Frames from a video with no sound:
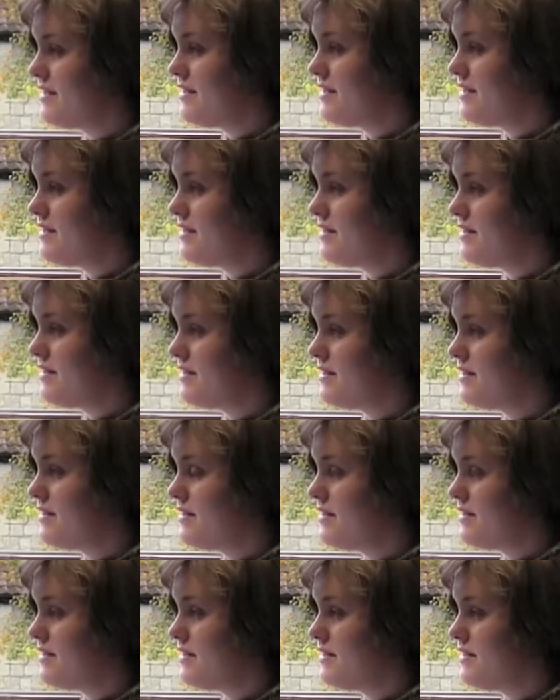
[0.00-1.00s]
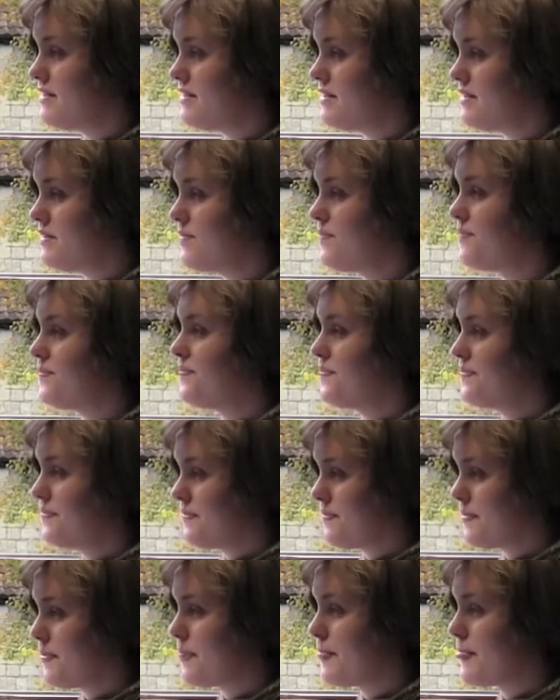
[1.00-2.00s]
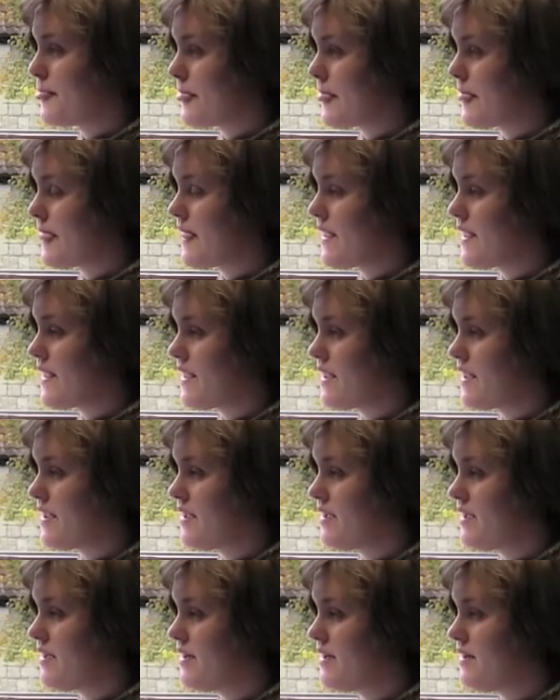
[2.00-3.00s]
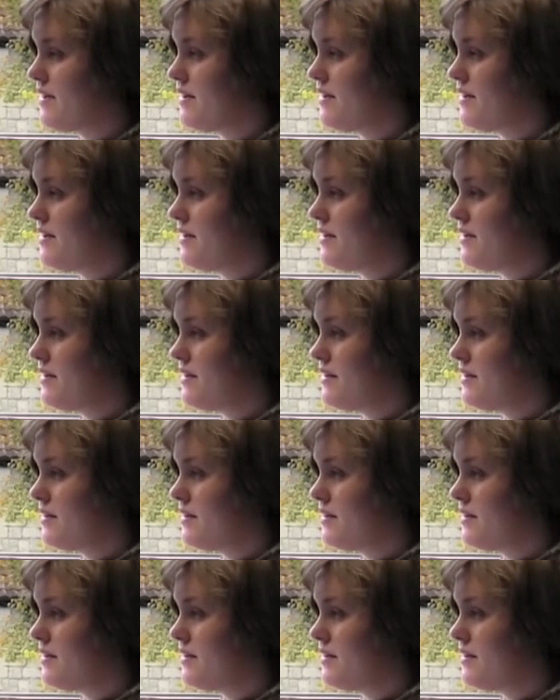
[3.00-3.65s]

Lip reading: This person isn't speaking.